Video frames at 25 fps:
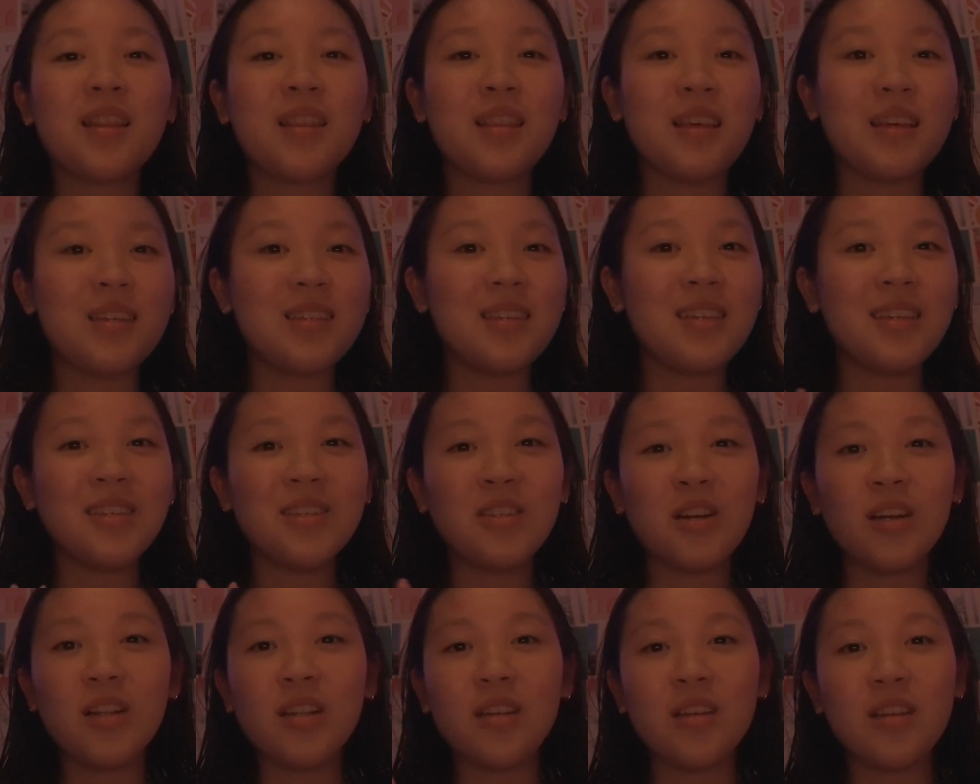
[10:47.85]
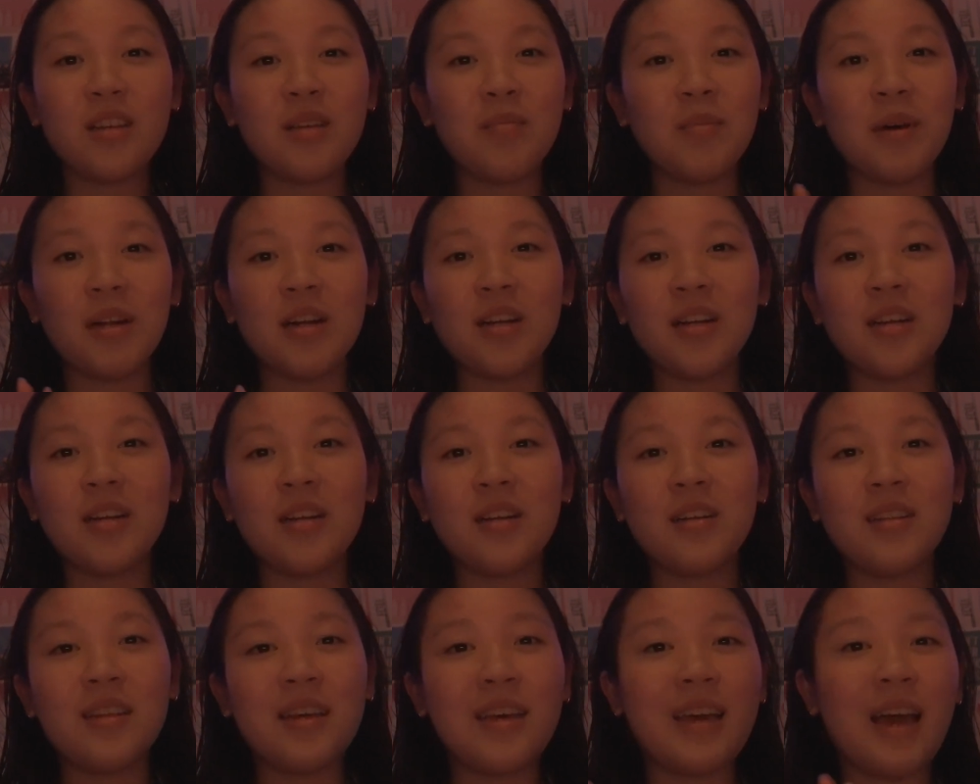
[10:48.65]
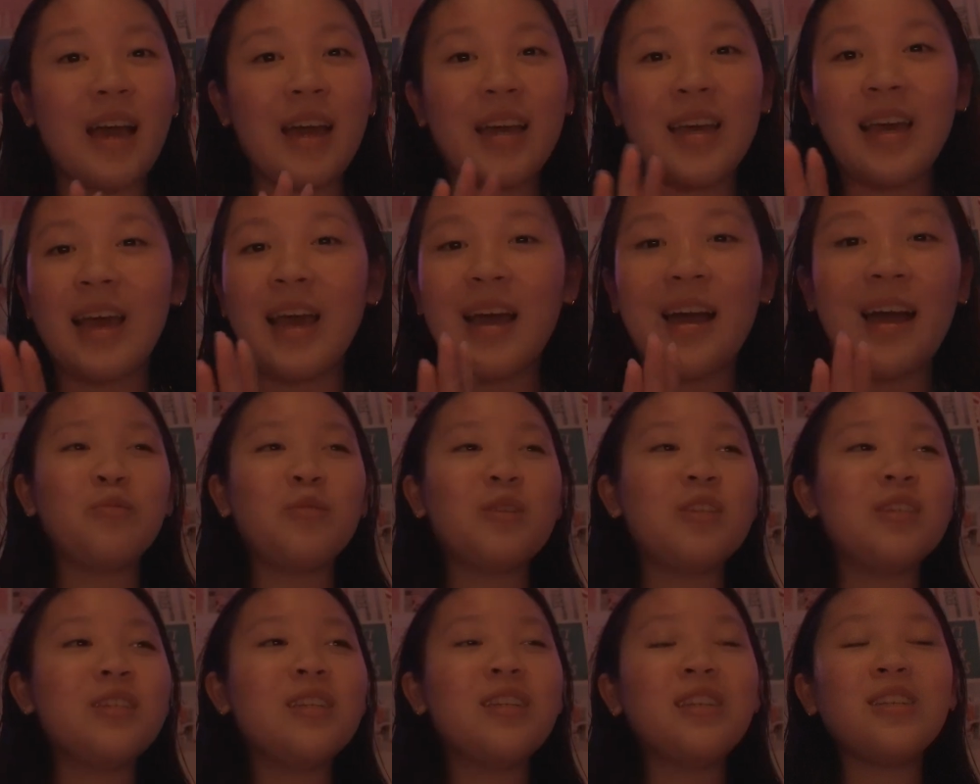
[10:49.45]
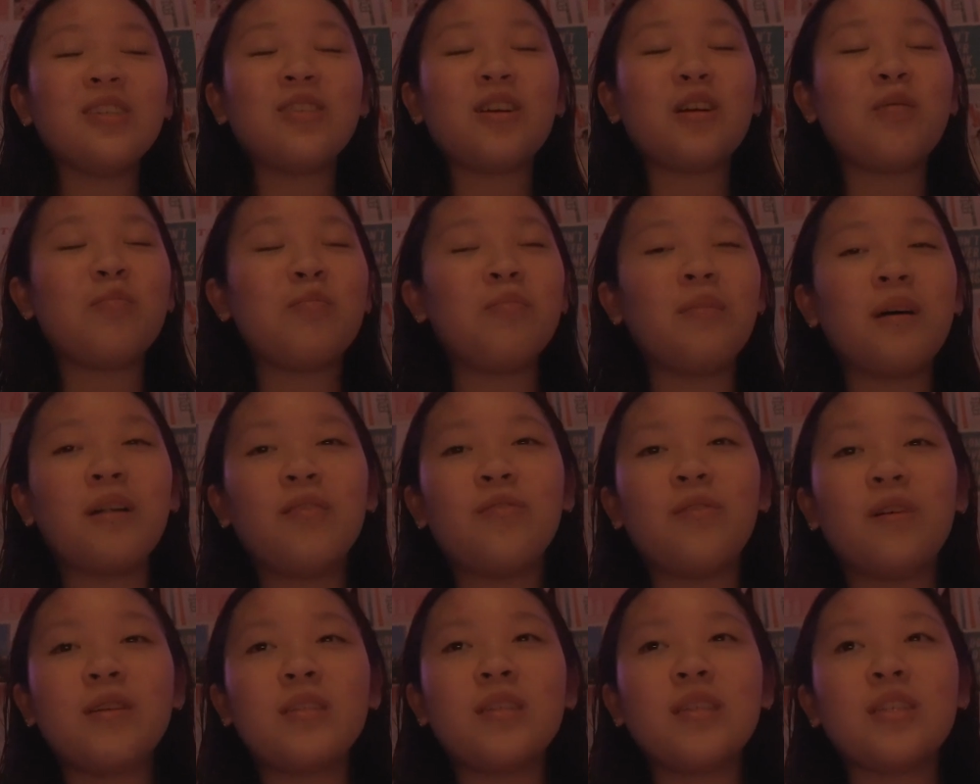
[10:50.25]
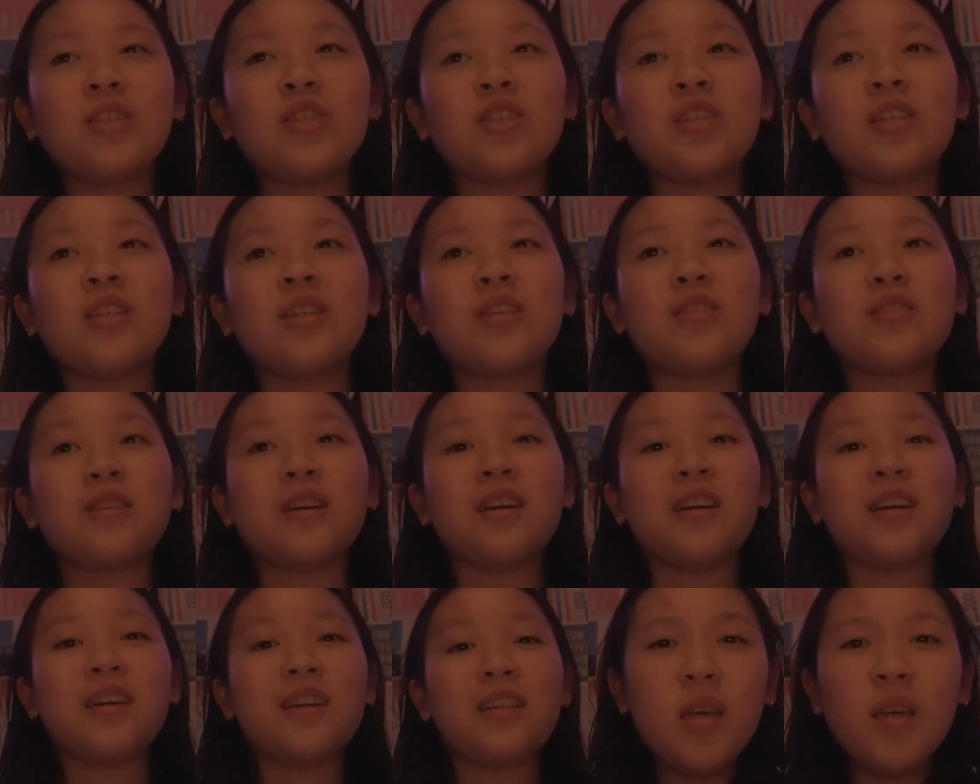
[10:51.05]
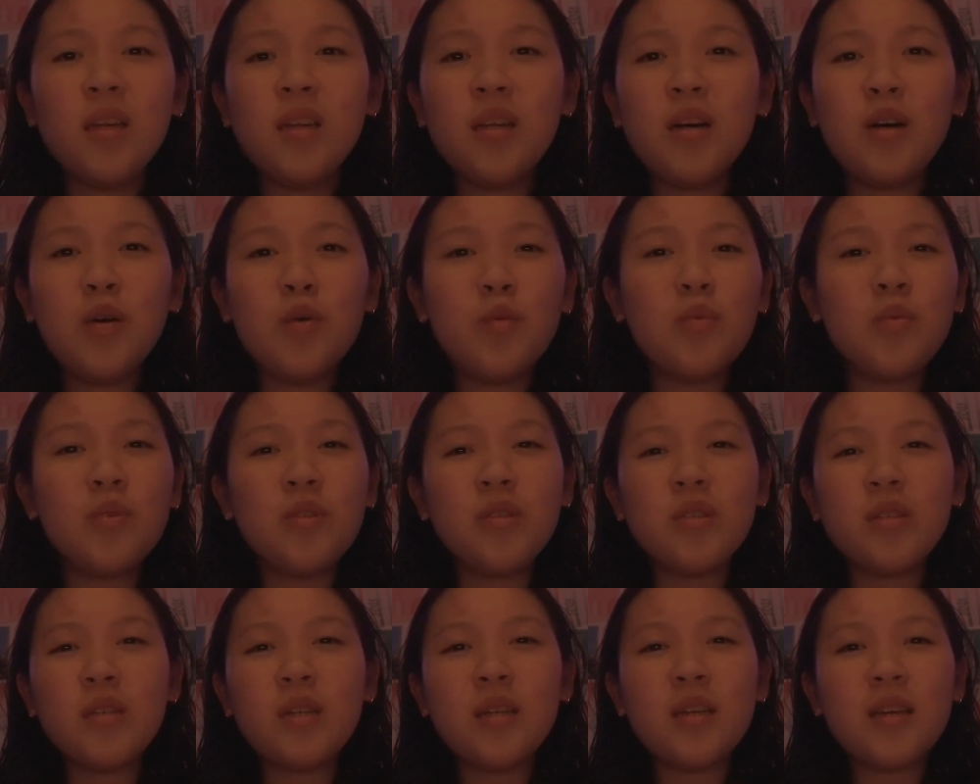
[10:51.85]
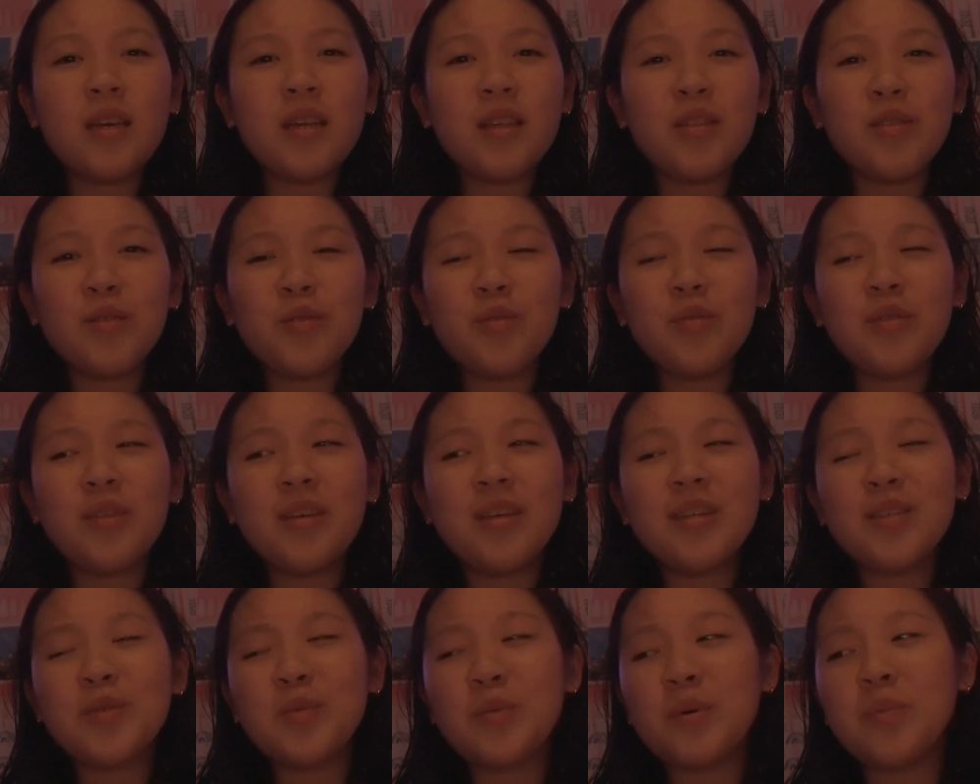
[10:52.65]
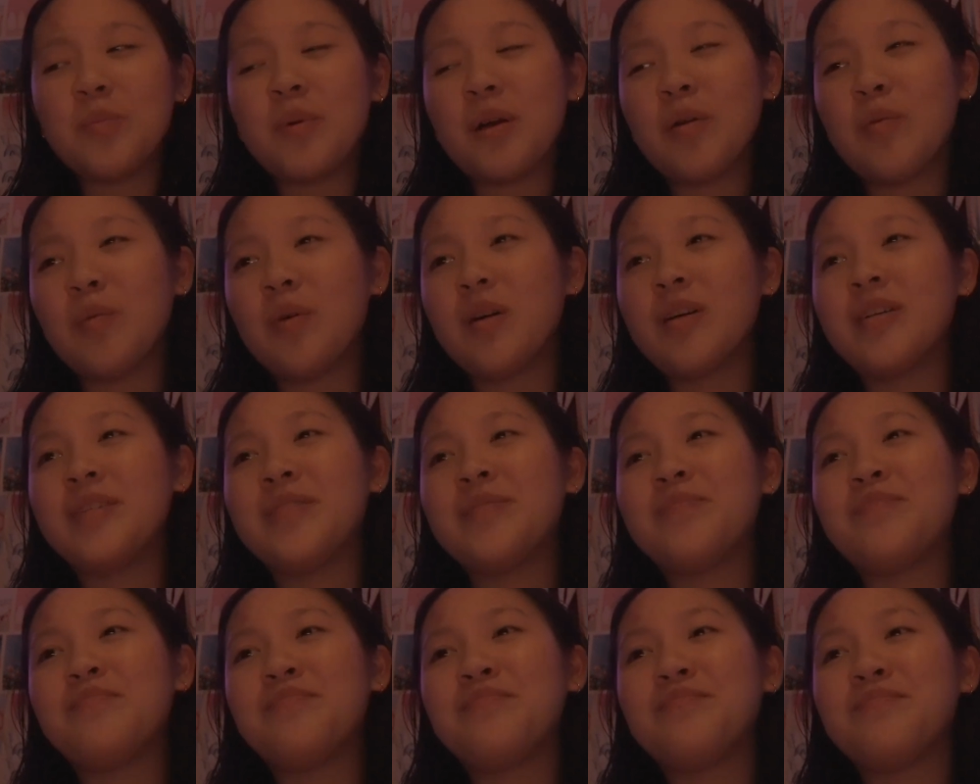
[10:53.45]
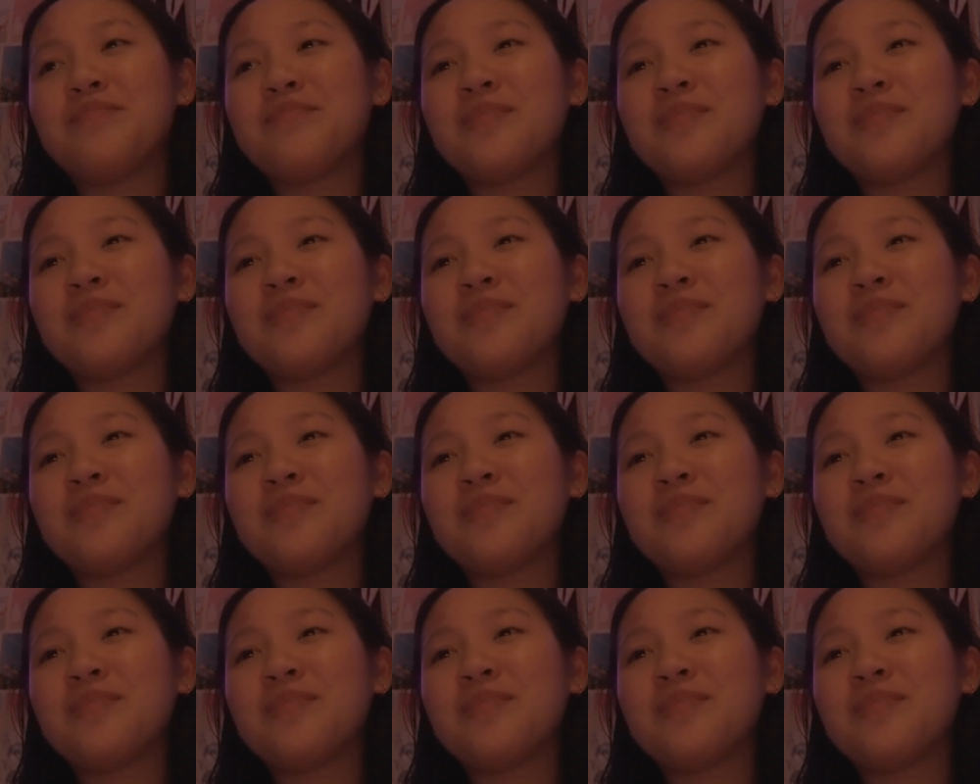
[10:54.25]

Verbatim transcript: Things need to start looking better. Like, I can't. We just need to start manifesting okay? You know, we're just gonna get through things one by one.